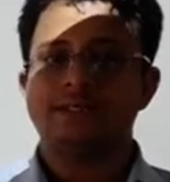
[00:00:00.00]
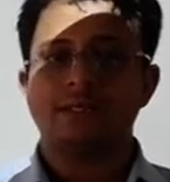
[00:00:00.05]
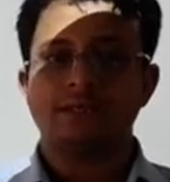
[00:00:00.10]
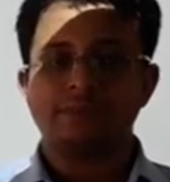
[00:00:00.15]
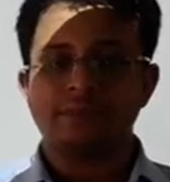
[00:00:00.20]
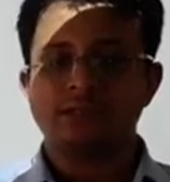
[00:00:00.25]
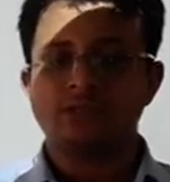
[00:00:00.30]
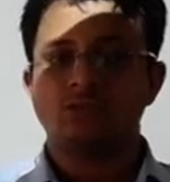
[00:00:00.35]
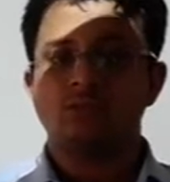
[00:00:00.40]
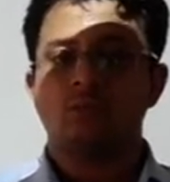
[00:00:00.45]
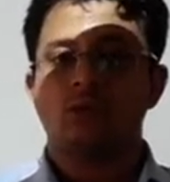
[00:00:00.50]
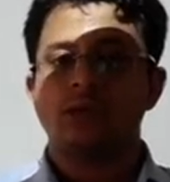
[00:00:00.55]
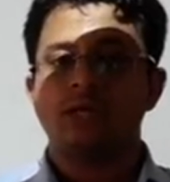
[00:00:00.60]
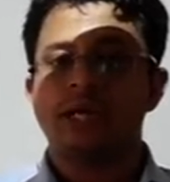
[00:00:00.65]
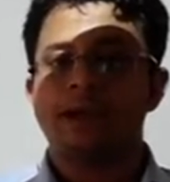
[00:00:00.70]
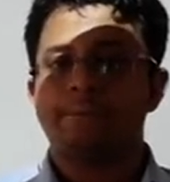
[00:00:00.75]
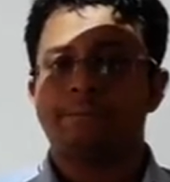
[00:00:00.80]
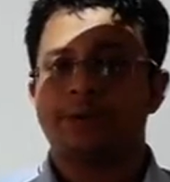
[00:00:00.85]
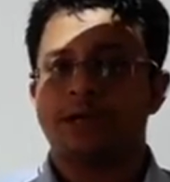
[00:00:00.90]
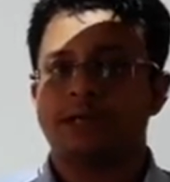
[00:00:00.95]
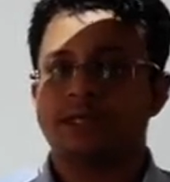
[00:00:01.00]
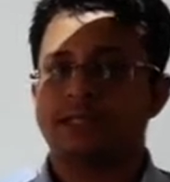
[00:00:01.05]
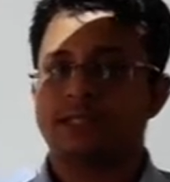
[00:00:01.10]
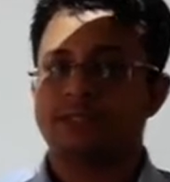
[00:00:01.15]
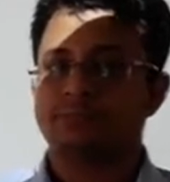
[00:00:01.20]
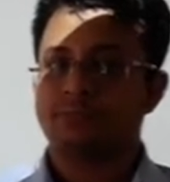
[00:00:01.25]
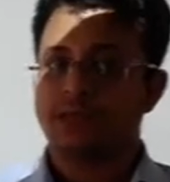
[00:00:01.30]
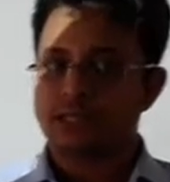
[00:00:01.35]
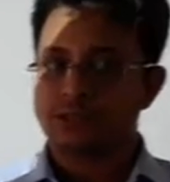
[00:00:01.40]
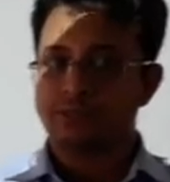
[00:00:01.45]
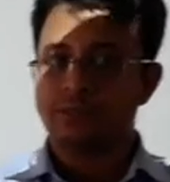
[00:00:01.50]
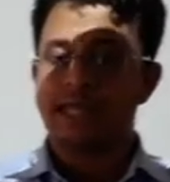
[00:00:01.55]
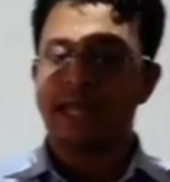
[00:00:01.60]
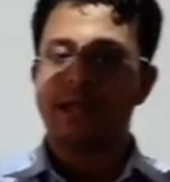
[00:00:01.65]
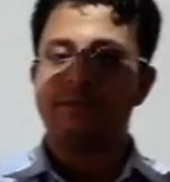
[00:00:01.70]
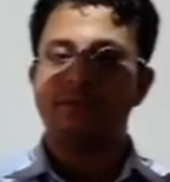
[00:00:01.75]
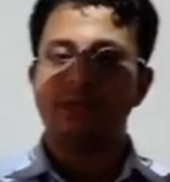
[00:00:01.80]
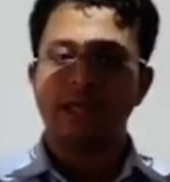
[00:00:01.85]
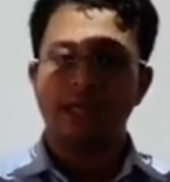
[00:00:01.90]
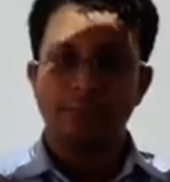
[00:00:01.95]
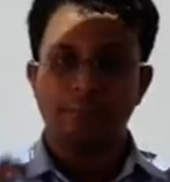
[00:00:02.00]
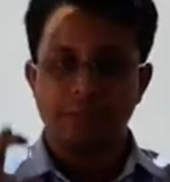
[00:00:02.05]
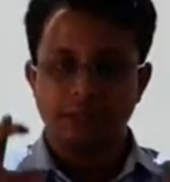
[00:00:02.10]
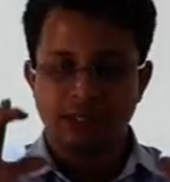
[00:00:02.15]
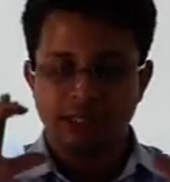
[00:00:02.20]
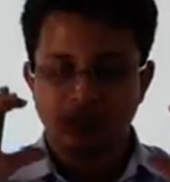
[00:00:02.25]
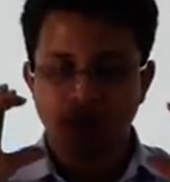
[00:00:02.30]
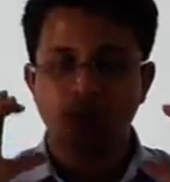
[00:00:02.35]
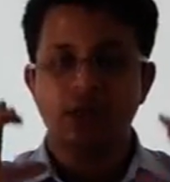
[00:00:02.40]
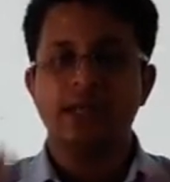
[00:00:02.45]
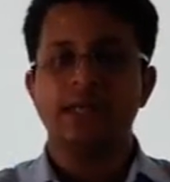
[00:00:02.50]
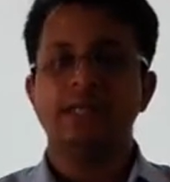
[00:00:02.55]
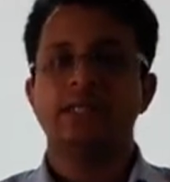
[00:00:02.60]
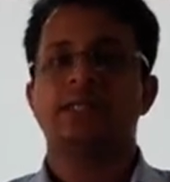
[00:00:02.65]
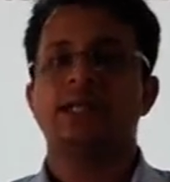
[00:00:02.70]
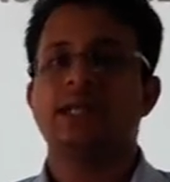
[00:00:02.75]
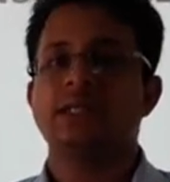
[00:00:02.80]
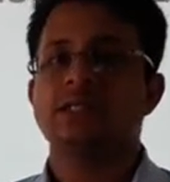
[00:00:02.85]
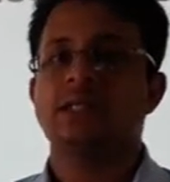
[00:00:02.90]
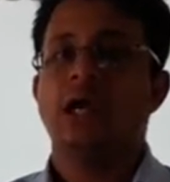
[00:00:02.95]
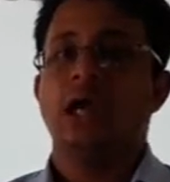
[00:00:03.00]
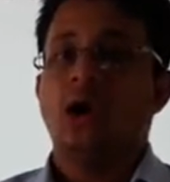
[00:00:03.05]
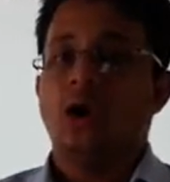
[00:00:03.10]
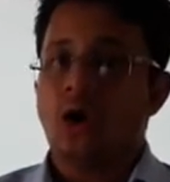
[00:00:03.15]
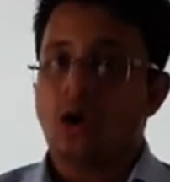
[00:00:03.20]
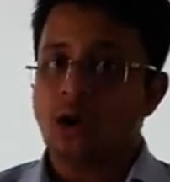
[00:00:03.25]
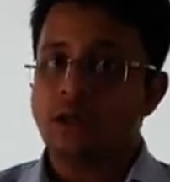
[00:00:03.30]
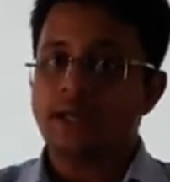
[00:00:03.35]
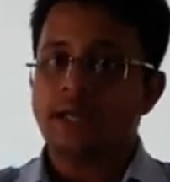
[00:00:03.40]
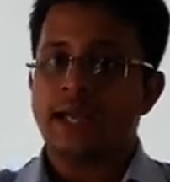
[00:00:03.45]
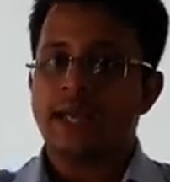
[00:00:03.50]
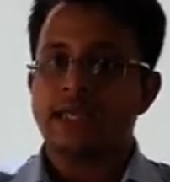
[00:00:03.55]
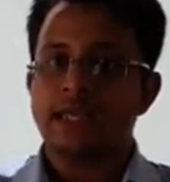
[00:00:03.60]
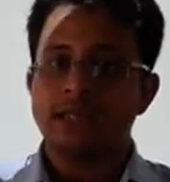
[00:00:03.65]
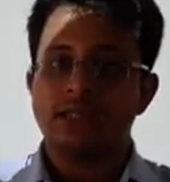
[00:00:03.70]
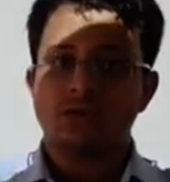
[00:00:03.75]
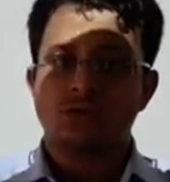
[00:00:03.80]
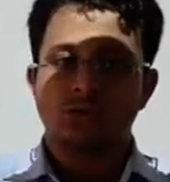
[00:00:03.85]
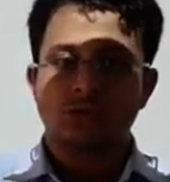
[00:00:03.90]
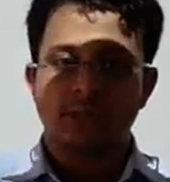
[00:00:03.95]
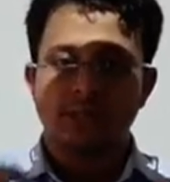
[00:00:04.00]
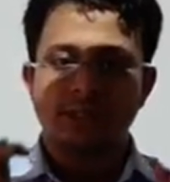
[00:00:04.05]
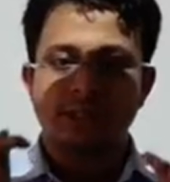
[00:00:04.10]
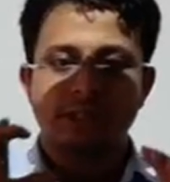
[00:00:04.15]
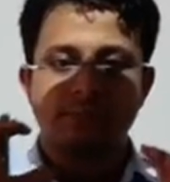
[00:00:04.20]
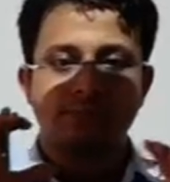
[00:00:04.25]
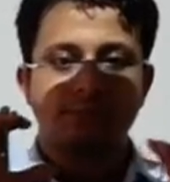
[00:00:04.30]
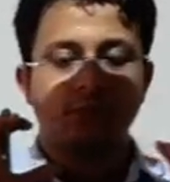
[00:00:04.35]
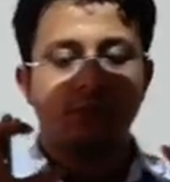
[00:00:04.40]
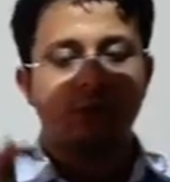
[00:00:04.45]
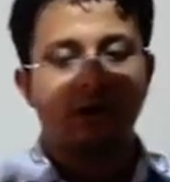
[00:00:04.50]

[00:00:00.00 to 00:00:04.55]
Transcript: That means both the parties must be having a particular interest on the insurance